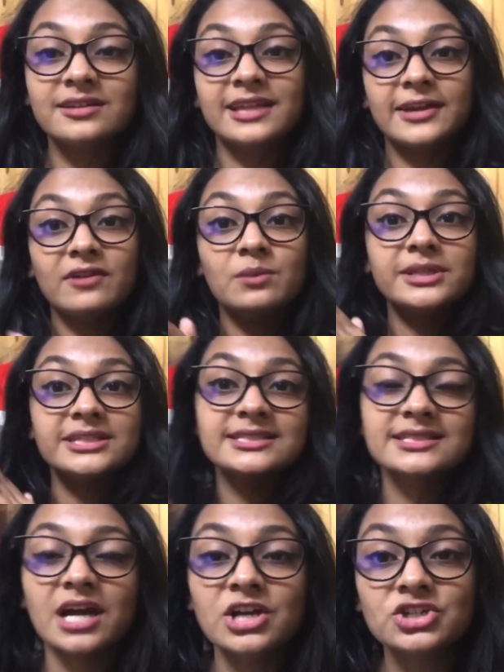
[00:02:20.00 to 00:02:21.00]
there will be
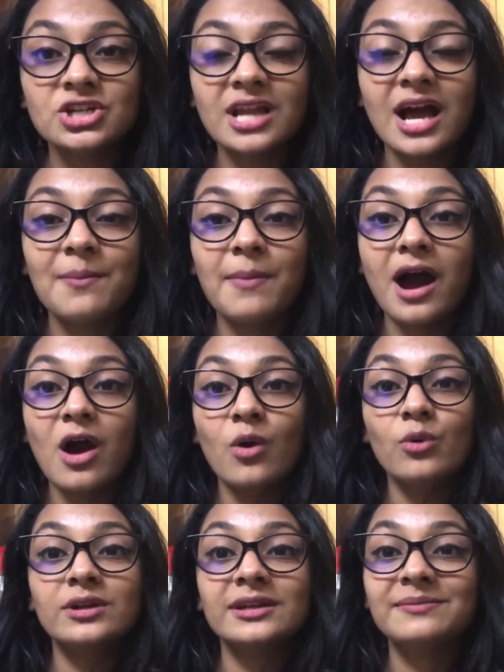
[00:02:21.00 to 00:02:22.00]
discussion
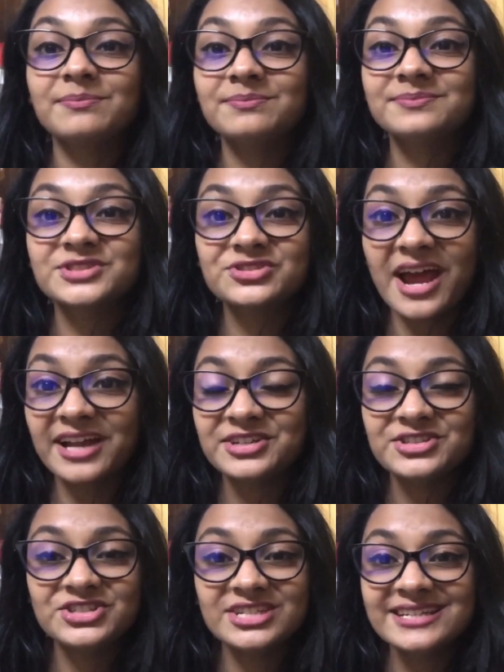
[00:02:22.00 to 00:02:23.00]
about
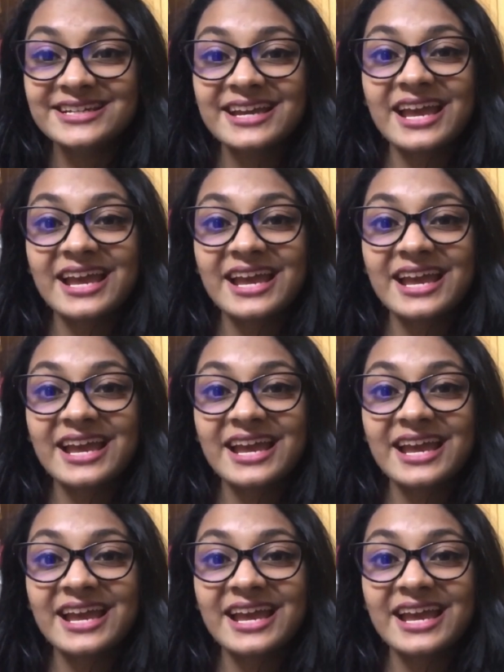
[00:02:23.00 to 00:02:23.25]
strategy,